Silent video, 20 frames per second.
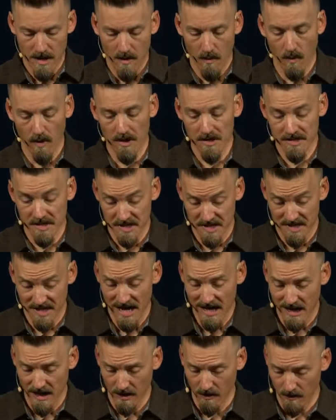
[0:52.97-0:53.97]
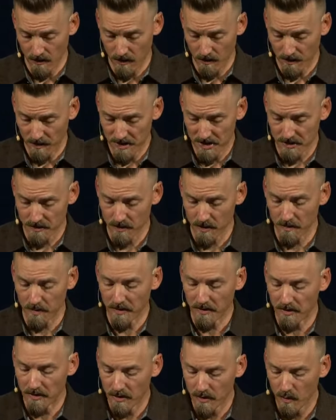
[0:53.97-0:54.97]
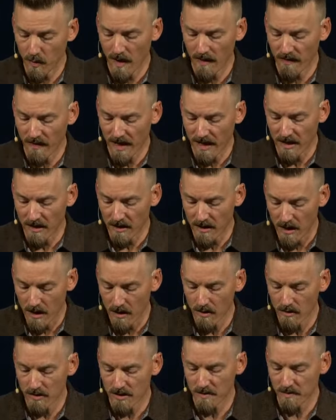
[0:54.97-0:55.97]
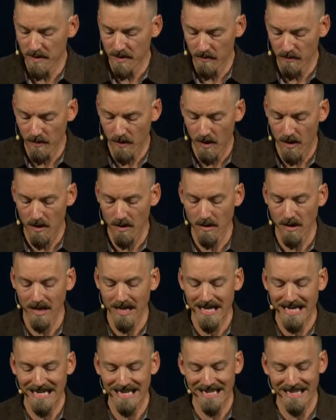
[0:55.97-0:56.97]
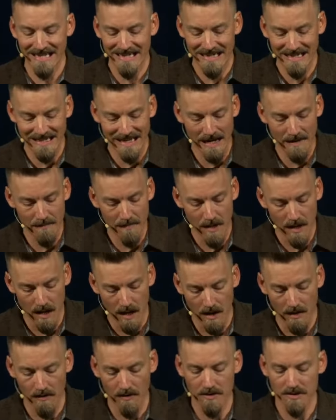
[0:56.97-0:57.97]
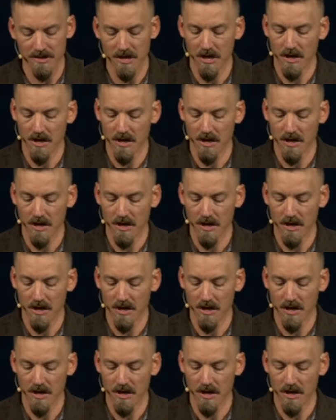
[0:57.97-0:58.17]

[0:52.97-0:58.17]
Whereas the second group, this group, do what they know to be wrong and condemn others